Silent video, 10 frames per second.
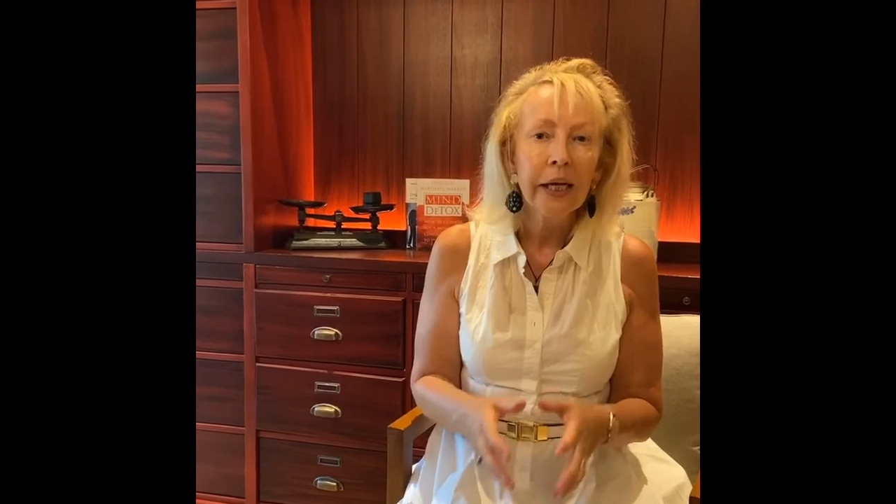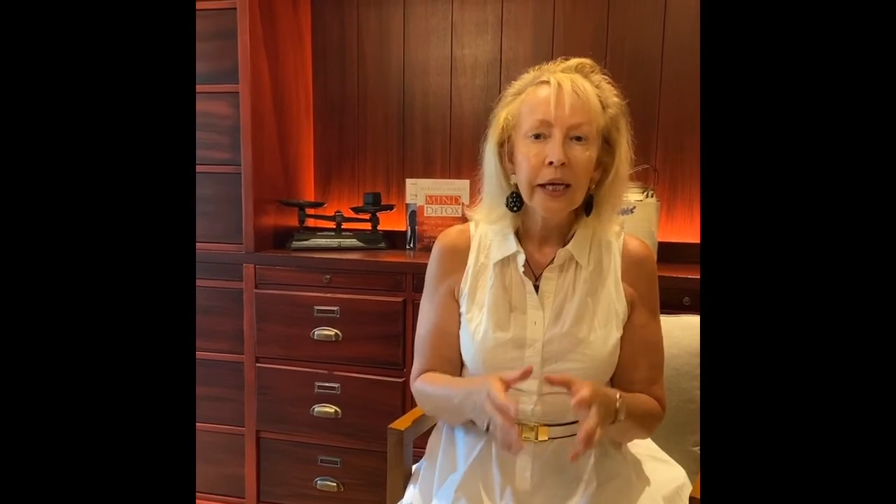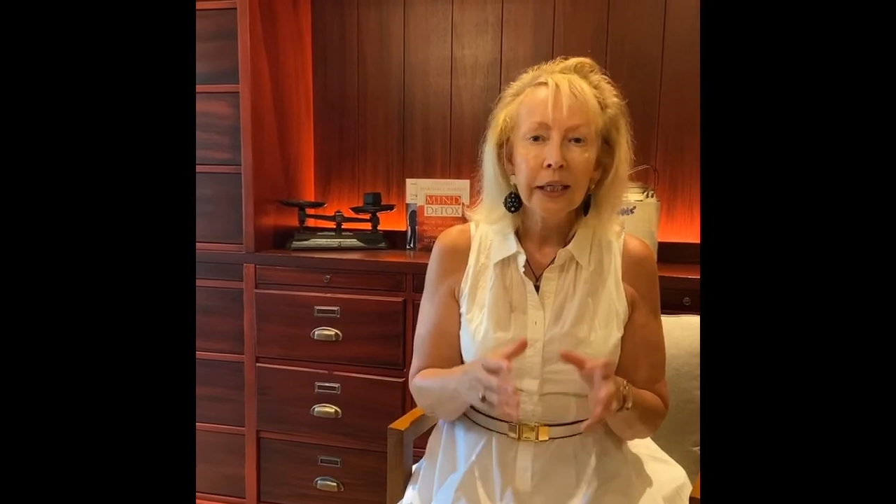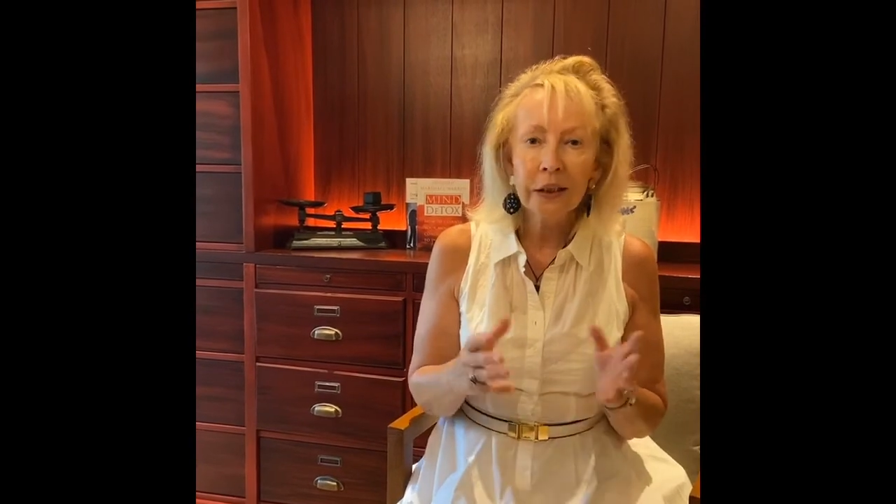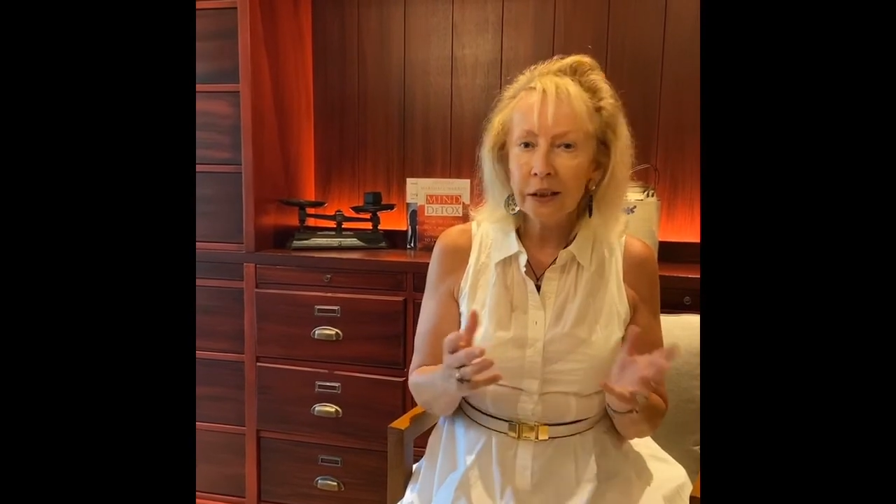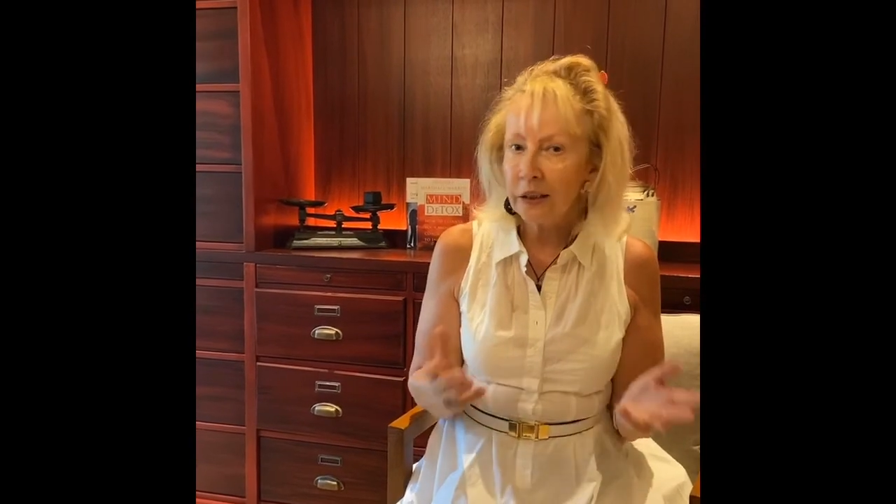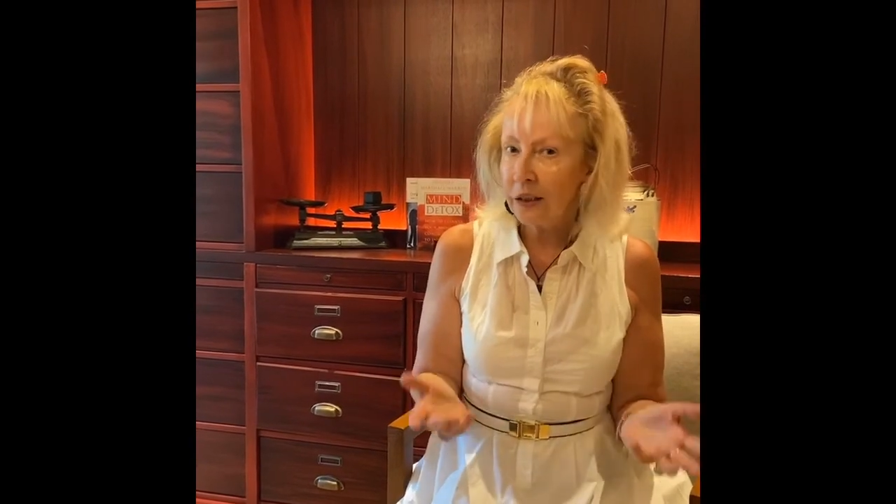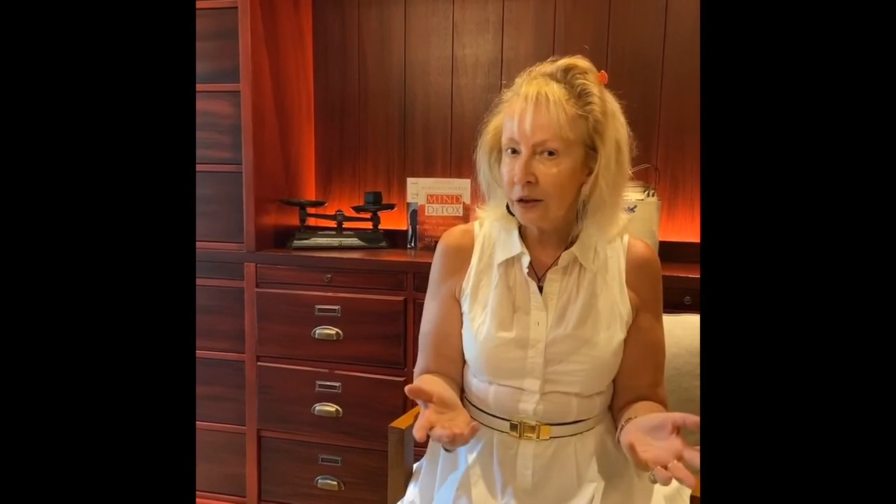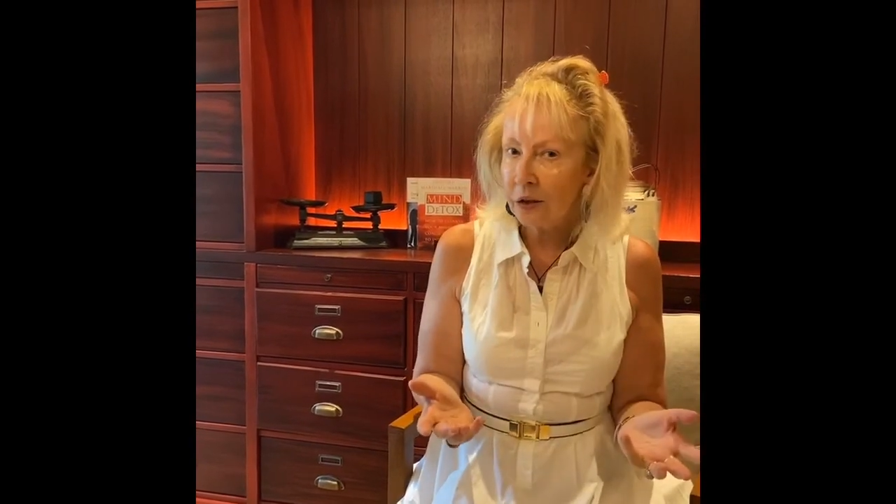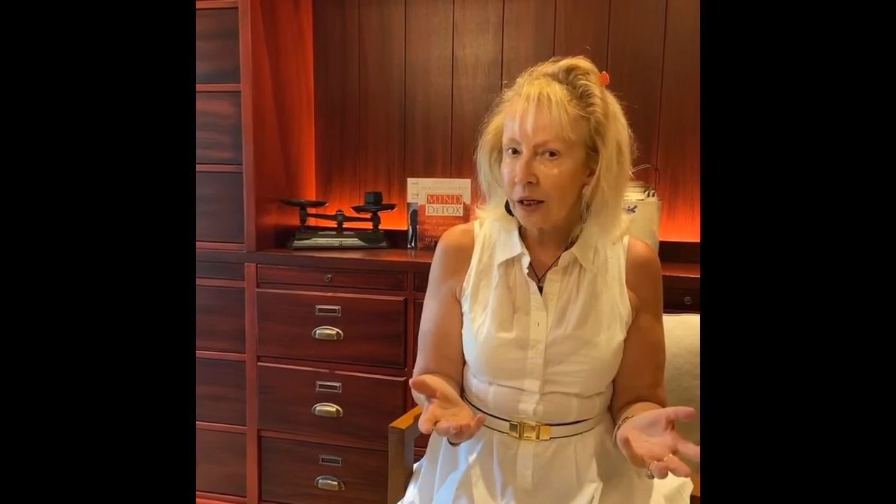is
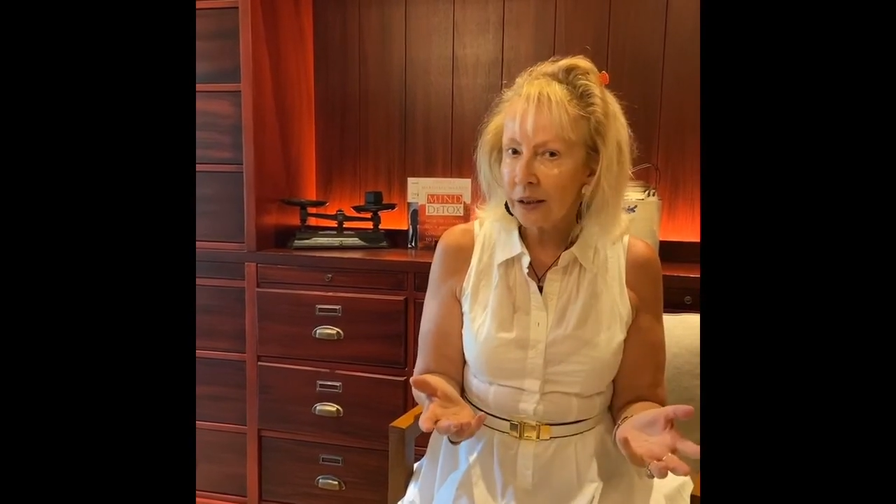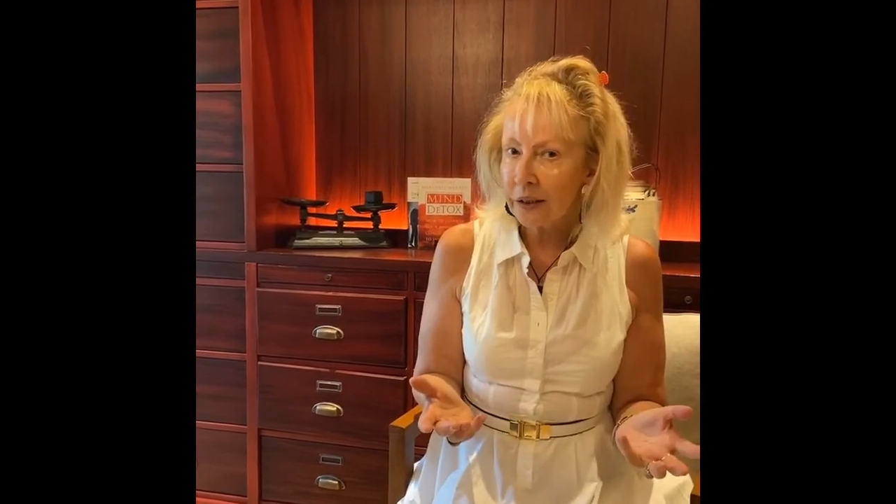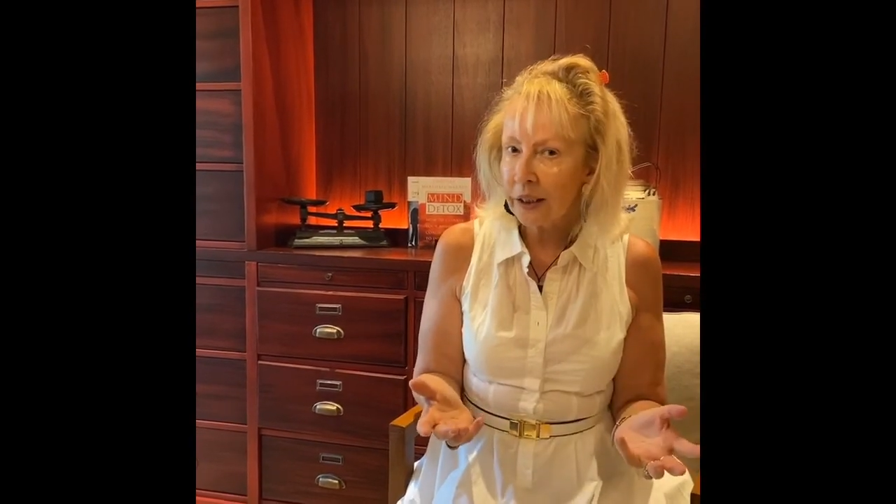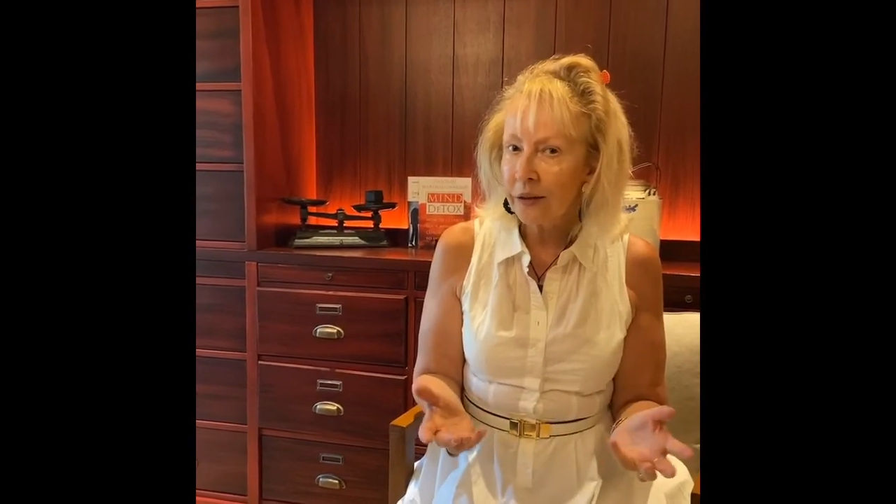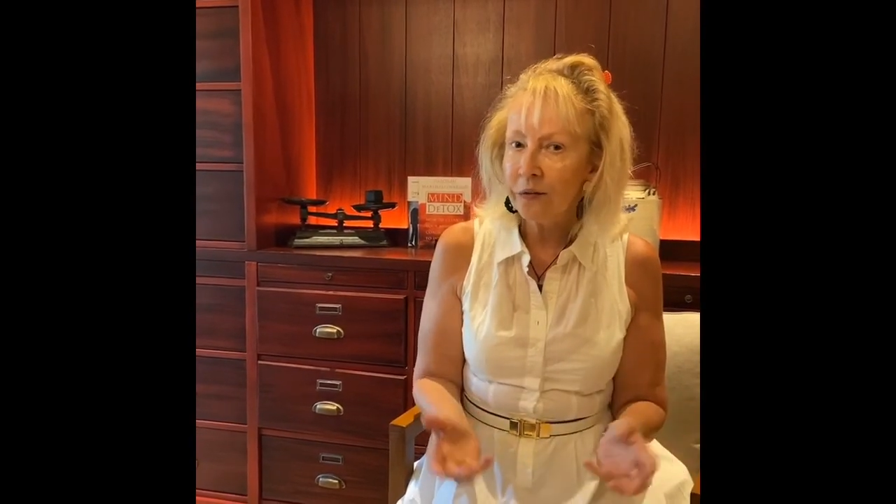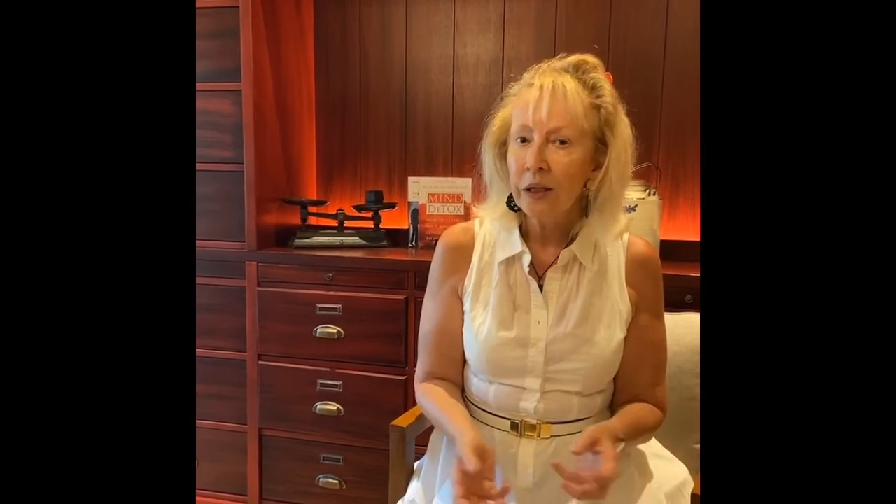constructive,